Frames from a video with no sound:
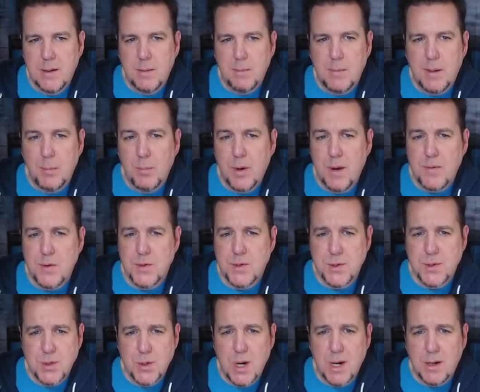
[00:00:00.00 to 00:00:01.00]
my brother's
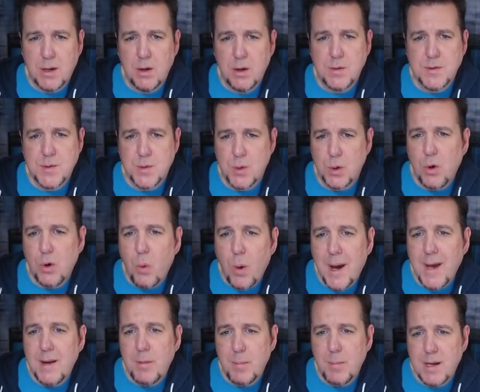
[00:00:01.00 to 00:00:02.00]
truck goes through
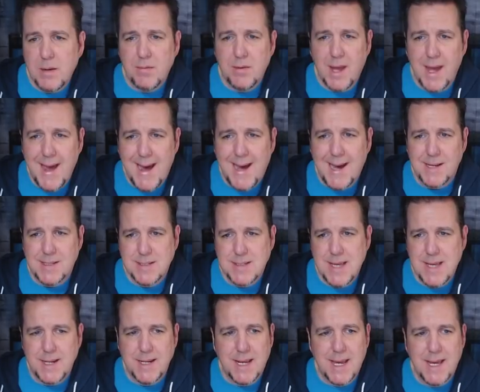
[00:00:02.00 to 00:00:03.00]
quite a bit of gas,
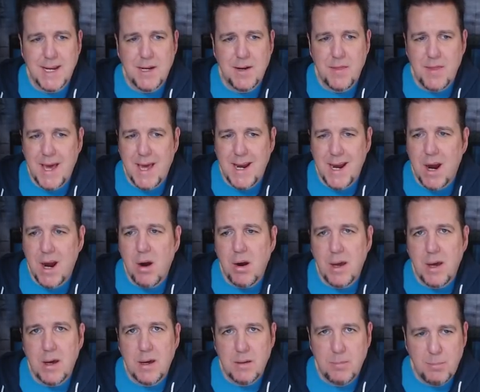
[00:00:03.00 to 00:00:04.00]
and to get into that
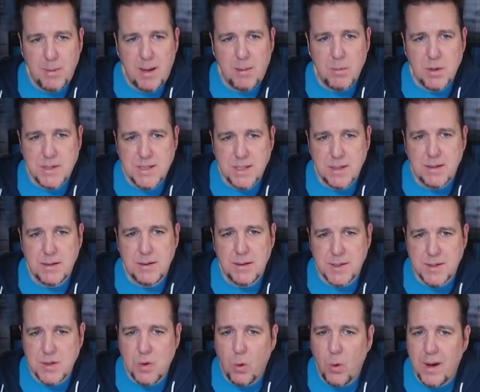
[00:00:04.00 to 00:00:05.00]
area, Pemberton,
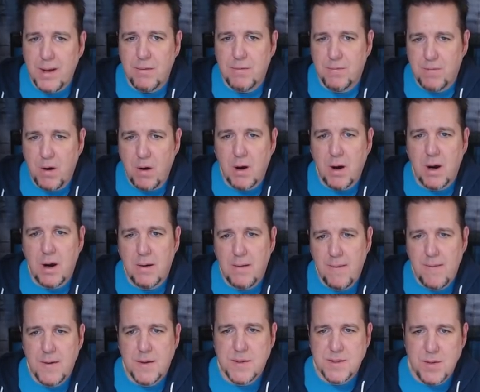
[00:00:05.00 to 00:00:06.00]
is quite far,
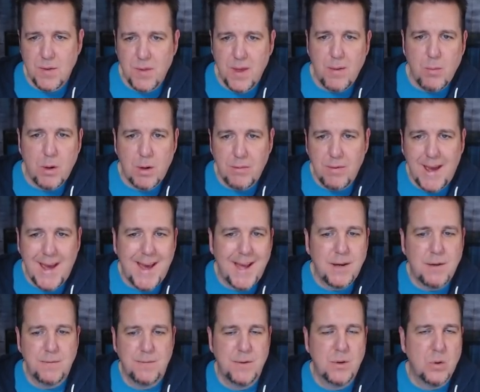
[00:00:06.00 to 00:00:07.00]
so they would have
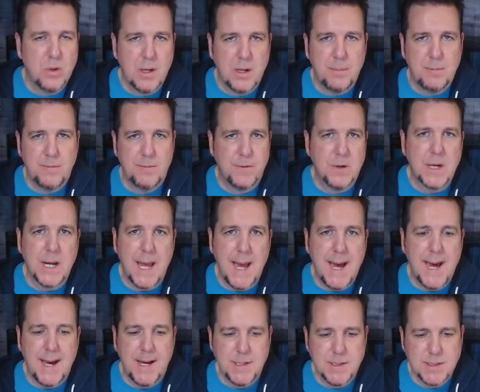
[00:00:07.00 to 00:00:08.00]
had to fuel up for
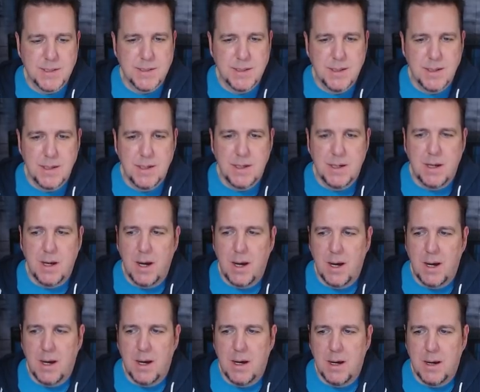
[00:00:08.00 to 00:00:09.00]
gas.
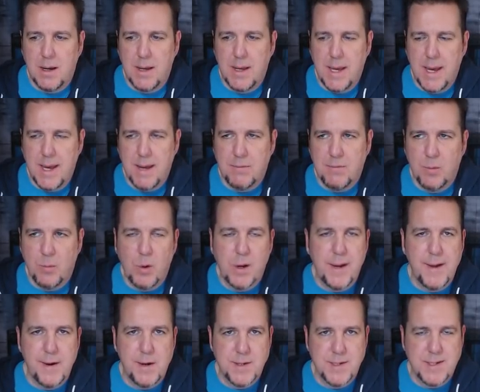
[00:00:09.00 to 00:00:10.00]
Uh, and from
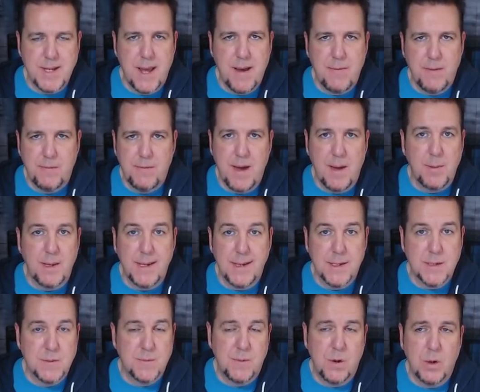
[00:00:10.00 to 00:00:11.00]
what I understand, the family
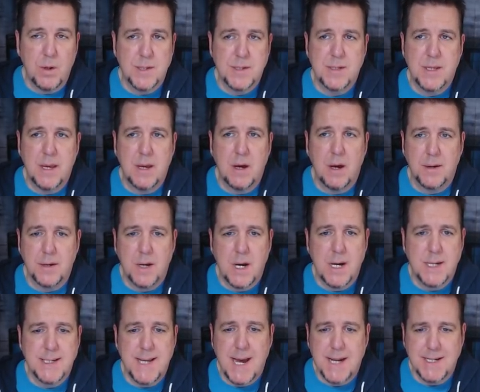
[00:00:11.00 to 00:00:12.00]
is focusing on
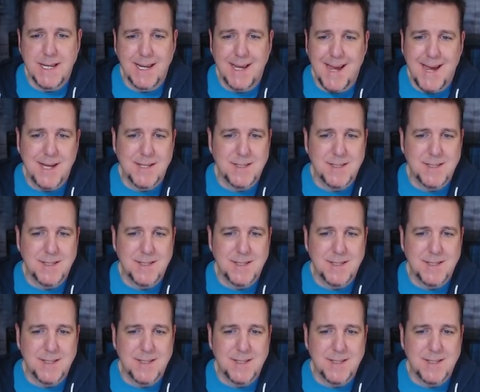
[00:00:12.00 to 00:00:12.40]
contacting gas